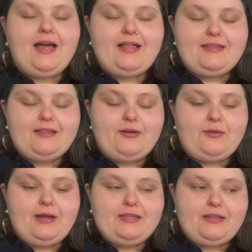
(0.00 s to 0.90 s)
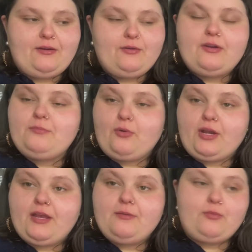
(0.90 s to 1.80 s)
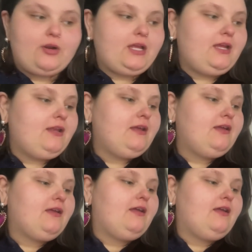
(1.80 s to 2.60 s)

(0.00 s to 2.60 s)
Hello, hello, good morning, good morning.